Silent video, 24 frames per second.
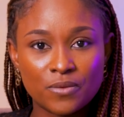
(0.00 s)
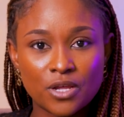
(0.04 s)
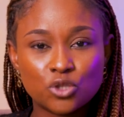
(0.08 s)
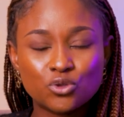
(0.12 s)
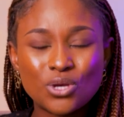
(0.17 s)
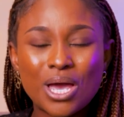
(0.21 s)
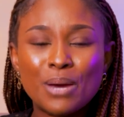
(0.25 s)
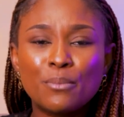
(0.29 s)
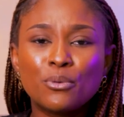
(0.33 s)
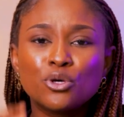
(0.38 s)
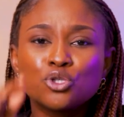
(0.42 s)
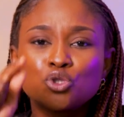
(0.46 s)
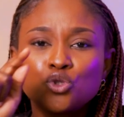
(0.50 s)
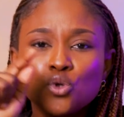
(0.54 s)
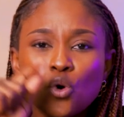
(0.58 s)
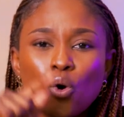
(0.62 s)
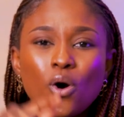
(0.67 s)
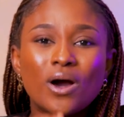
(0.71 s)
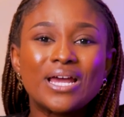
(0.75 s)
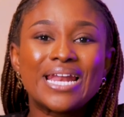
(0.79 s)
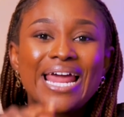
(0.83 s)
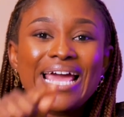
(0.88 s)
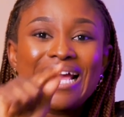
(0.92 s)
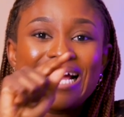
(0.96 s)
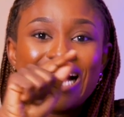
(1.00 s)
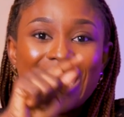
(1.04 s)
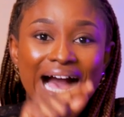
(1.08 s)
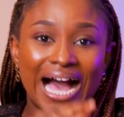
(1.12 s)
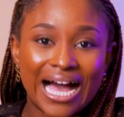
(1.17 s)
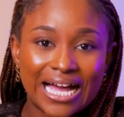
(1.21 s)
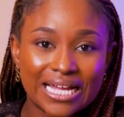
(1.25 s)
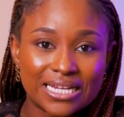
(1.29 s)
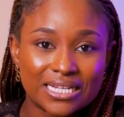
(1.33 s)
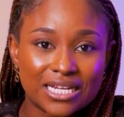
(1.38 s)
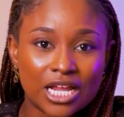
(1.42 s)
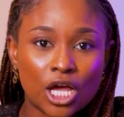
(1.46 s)
So I will do all I
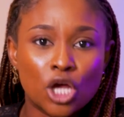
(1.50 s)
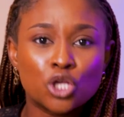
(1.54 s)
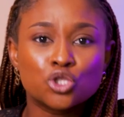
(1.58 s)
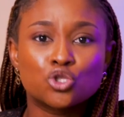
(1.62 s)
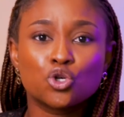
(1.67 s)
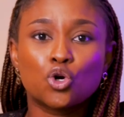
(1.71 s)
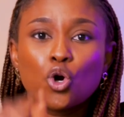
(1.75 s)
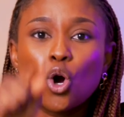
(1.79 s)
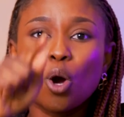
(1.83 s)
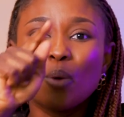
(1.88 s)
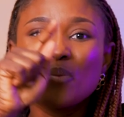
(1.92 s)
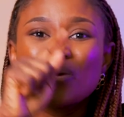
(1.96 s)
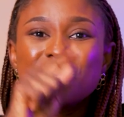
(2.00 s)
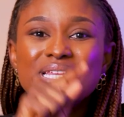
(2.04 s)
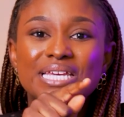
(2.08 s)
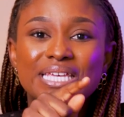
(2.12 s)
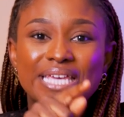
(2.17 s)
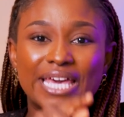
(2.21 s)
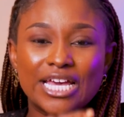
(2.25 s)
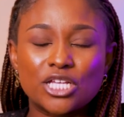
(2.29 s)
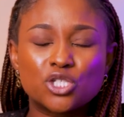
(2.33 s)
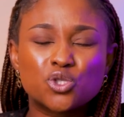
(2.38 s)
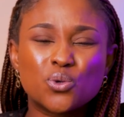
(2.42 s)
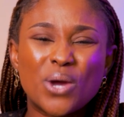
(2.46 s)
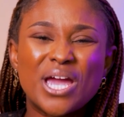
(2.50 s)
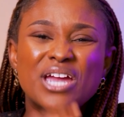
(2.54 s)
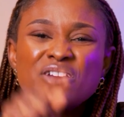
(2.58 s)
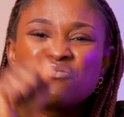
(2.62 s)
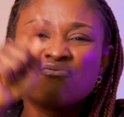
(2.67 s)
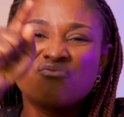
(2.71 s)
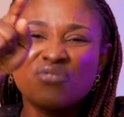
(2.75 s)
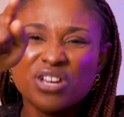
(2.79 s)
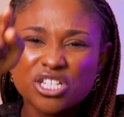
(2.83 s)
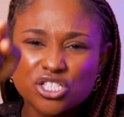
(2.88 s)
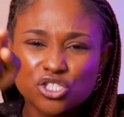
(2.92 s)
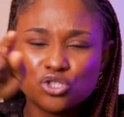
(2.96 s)
can to communicate so I
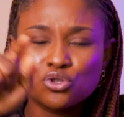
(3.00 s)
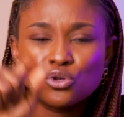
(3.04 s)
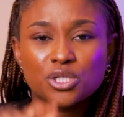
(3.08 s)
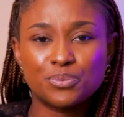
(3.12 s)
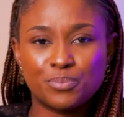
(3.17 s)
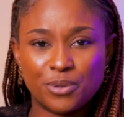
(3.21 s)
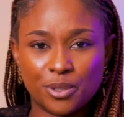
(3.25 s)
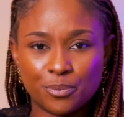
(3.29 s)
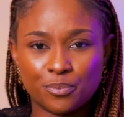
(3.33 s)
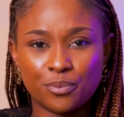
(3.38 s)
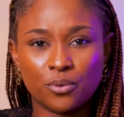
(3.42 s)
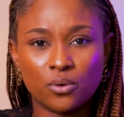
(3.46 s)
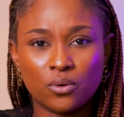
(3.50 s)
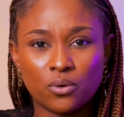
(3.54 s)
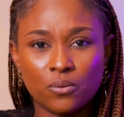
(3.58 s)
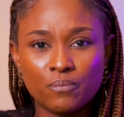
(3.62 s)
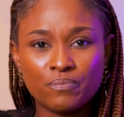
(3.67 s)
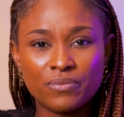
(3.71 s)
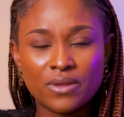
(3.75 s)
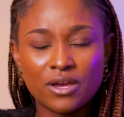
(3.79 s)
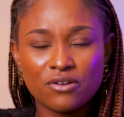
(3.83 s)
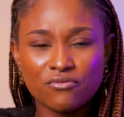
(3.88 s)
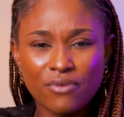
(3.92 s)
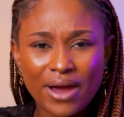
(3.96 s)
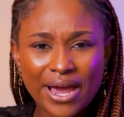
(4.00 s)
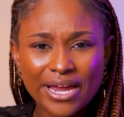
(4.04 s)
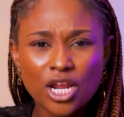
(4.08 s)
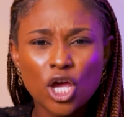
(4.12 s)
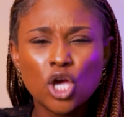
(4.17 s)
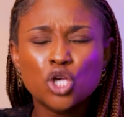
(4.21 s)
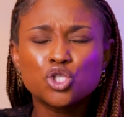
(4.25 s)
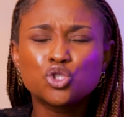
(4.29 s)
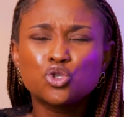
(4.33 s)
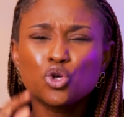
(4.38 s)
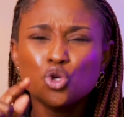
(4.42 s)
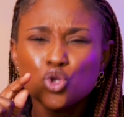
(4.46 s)
reach those people, right?
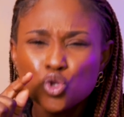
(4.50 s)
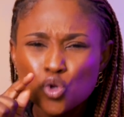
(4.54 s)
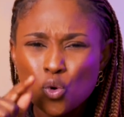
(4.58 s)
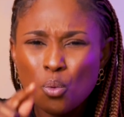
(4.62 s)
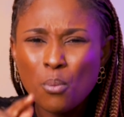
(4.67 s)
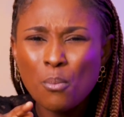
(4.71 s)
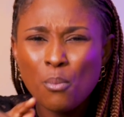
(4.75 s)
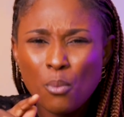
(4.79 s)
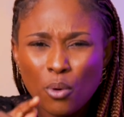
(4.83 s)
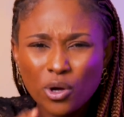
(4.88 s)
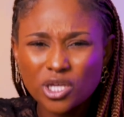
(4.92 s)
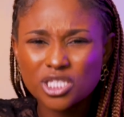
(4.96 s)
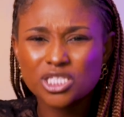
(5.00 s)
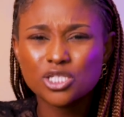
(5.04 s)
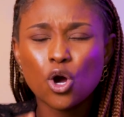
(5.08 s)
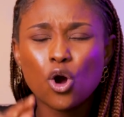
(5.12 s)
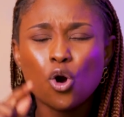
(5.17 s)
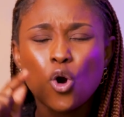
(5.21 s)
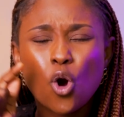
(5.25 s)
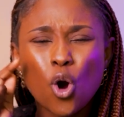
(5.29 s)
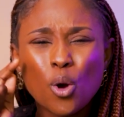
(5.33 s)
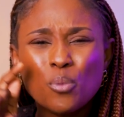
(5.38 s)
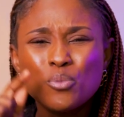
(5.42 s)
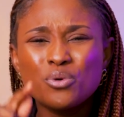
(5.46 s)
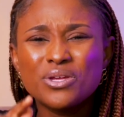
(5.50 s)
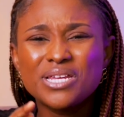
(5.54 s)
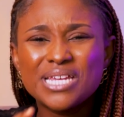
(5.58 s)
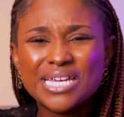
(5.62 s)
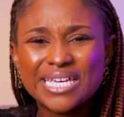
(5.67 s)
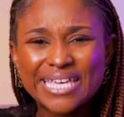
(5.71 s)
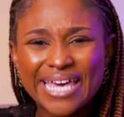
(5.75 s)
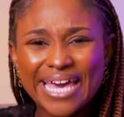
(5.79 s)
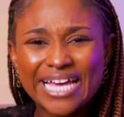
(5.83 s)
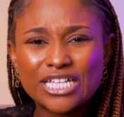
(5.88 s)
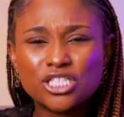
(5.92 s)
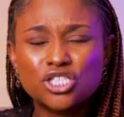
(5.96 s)
So you must
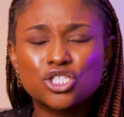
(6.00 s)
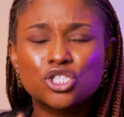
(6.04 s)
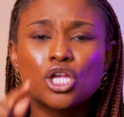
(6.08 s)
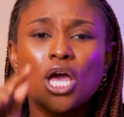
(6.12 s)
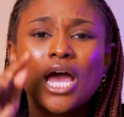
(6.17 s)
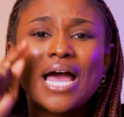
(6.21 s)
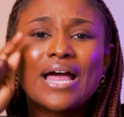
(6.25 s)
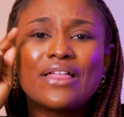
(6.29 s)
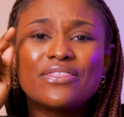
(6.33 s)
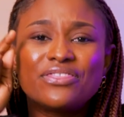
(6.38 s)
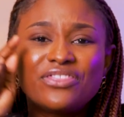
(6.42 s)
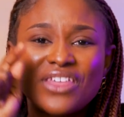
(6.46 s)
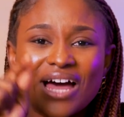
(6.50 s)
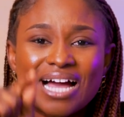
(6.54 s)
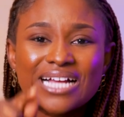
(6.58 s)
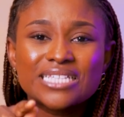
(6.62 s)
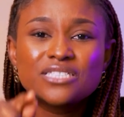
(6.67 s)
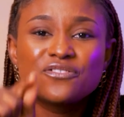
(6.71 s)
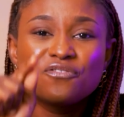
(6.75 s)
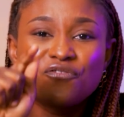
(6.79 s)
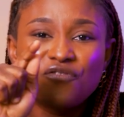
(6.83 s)
communicate that